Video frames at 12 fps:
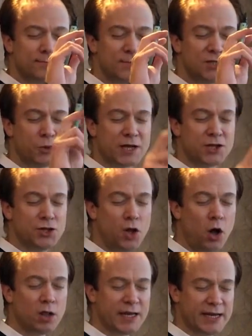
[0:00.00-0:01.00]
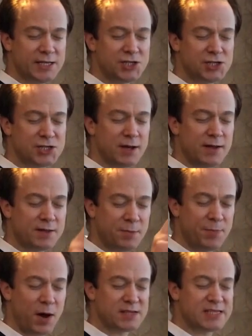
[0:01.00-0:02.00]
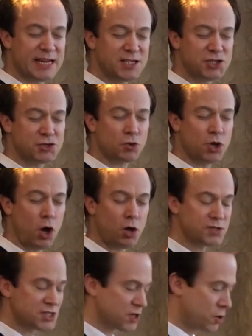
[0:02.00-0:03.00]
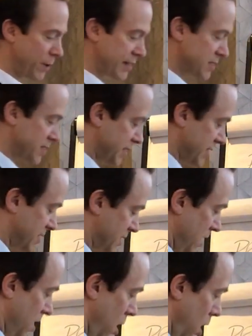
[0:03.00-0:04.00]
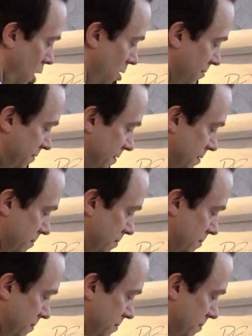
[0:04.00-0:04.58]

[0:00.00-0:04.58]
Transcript: to acknowledge the potential consequences of